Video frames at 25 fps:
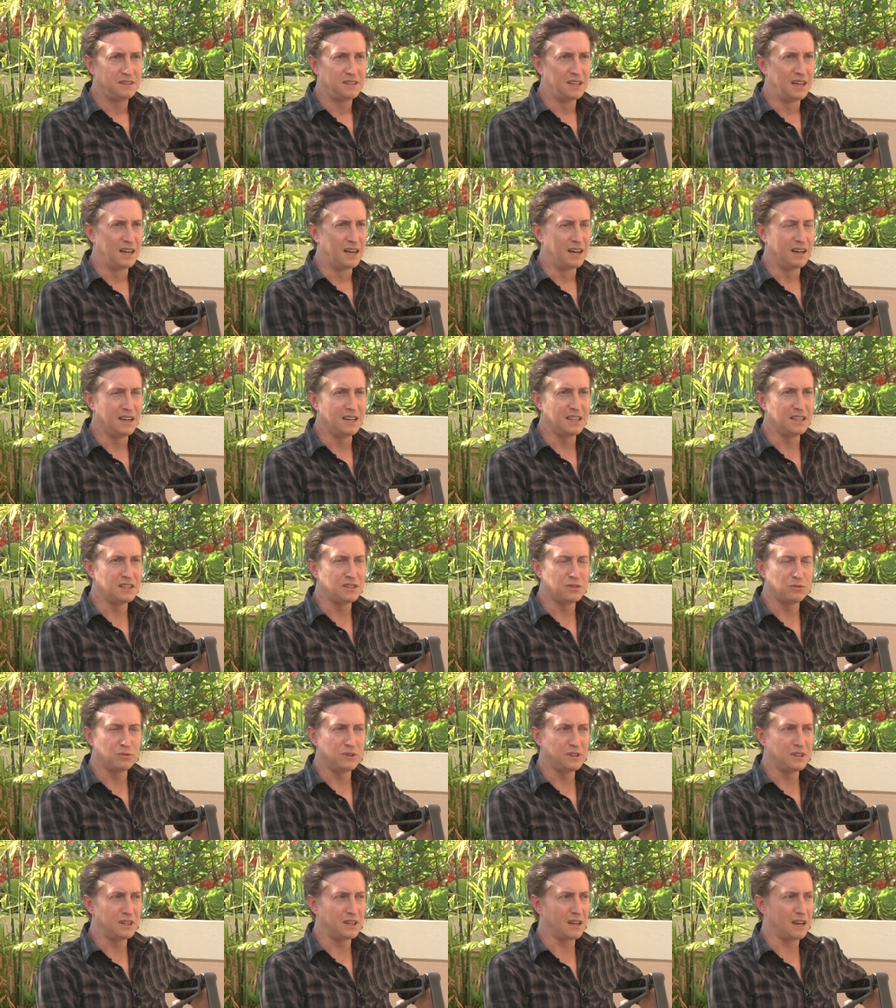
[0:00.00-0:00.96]
Yeah, and there's
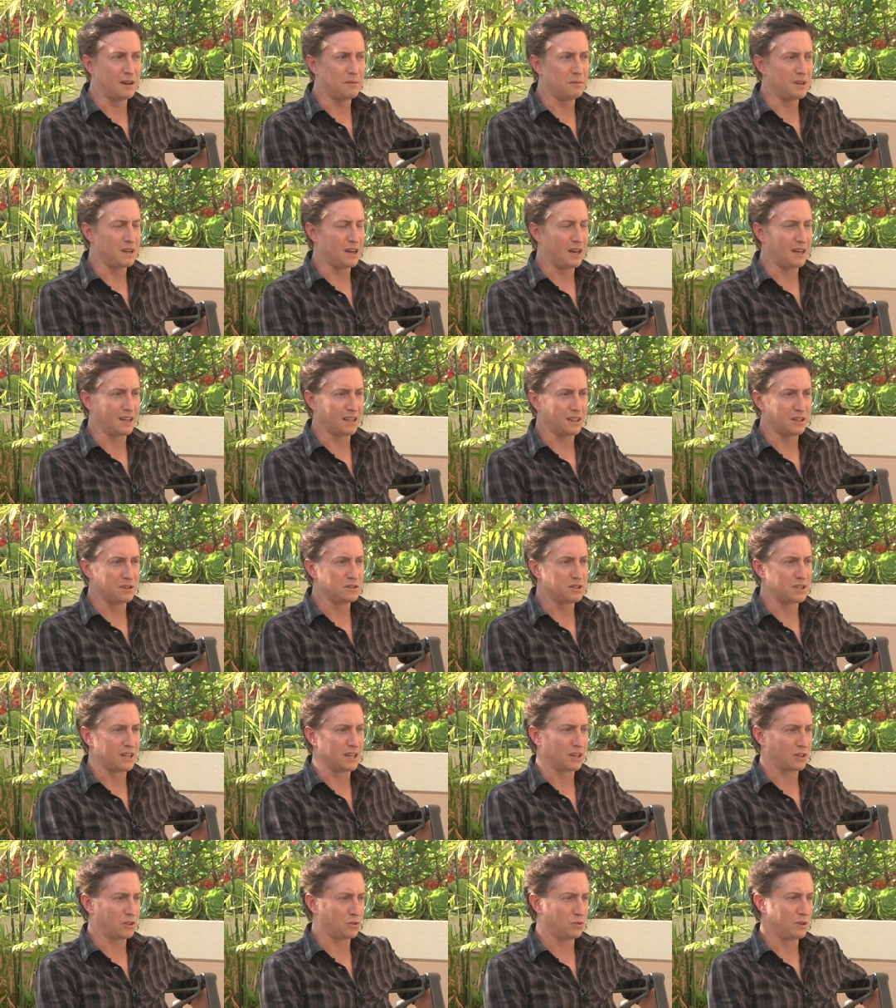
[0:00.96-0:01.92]
really, I mean, like there's
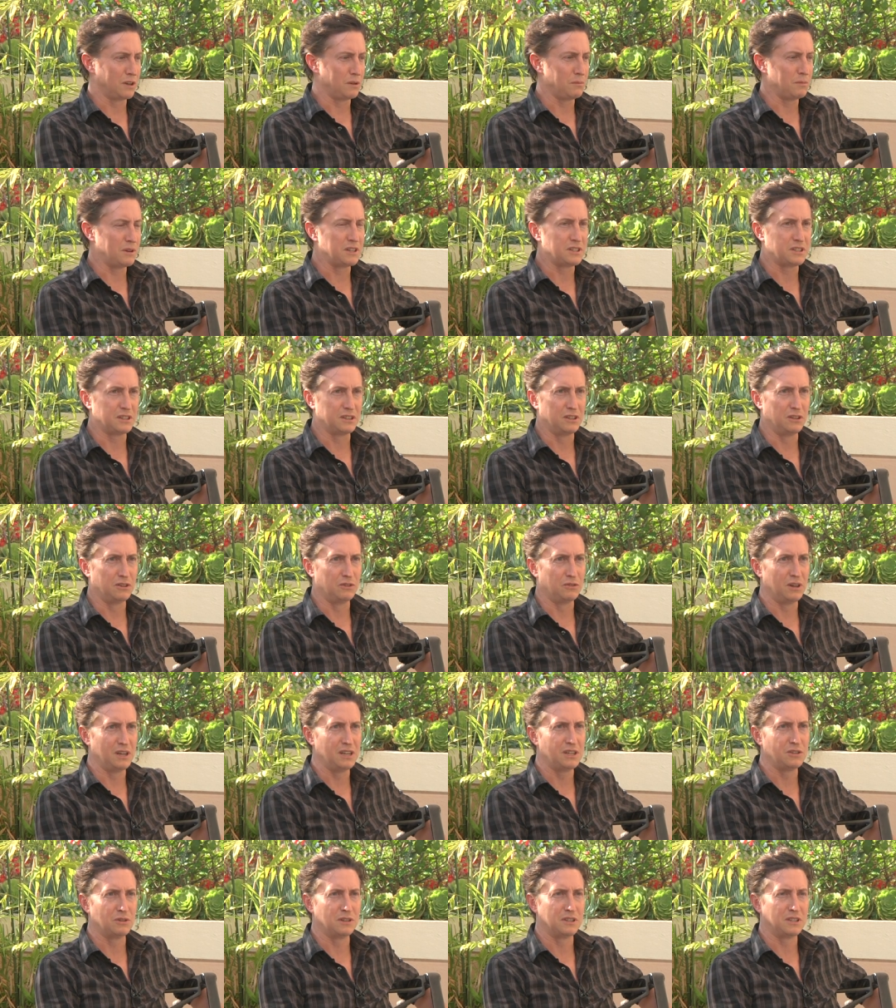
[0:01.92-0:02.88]
like twenty minutes of Lone
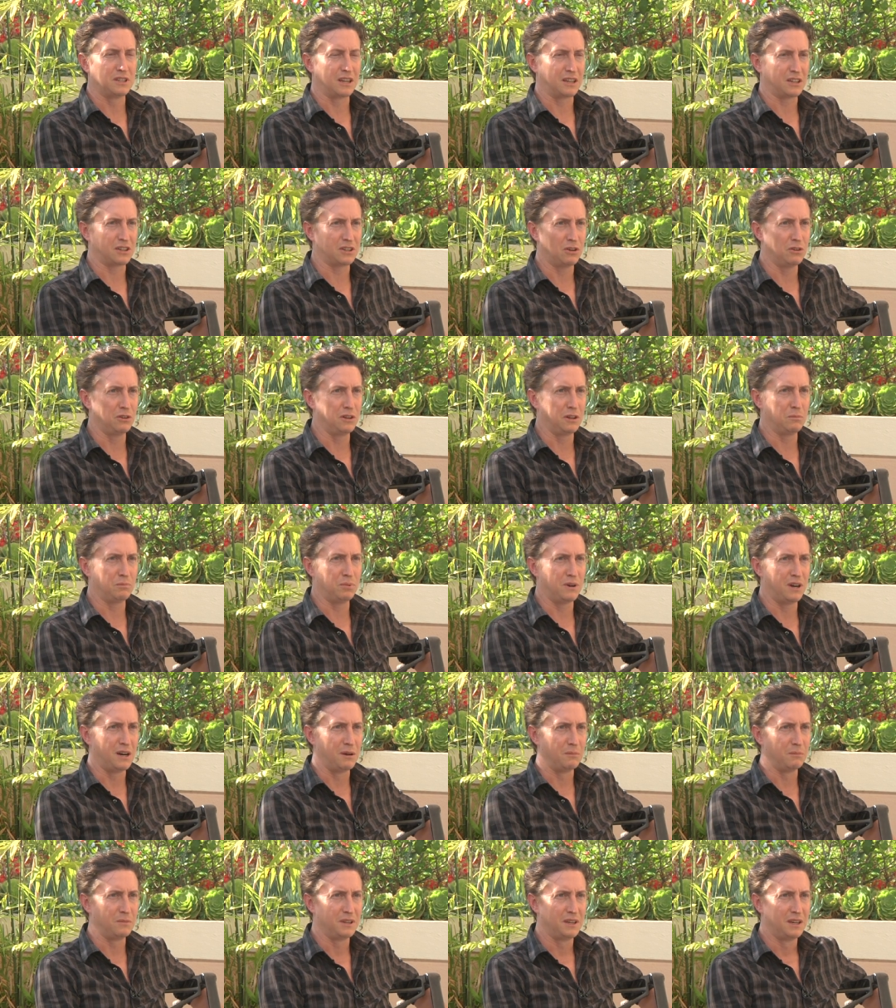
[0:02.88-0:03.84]
Ranger I was like totally
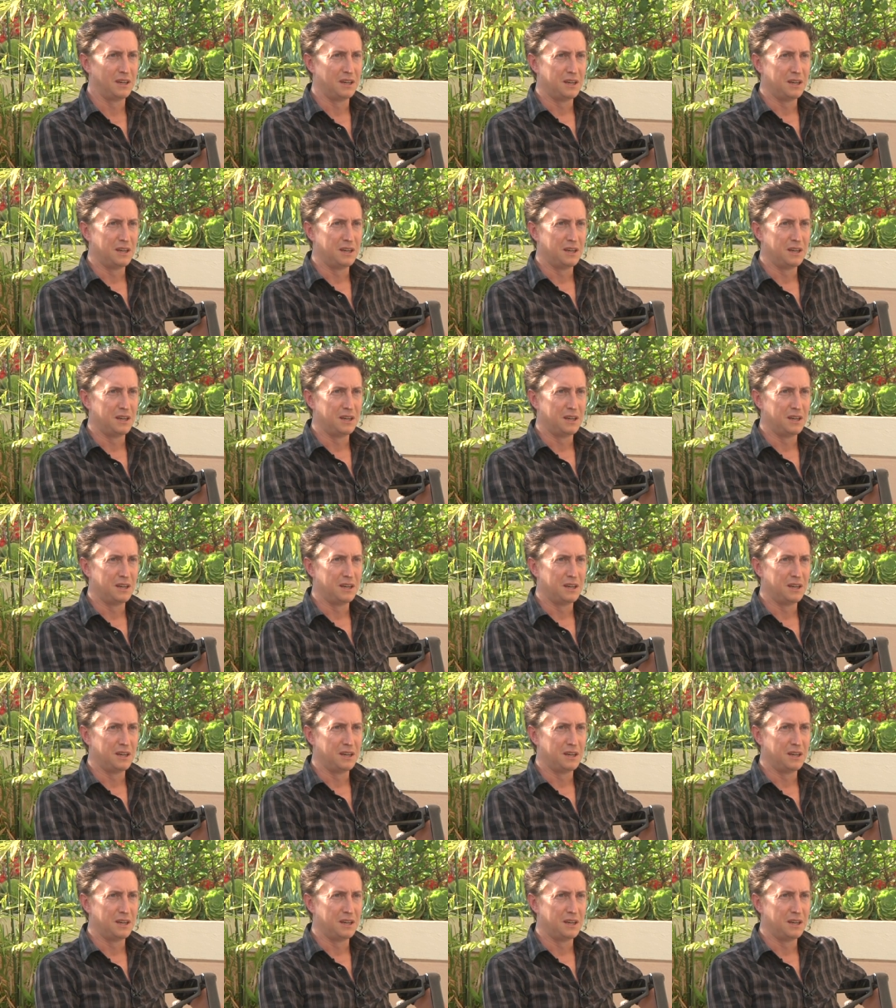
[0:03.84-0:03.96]
pumped.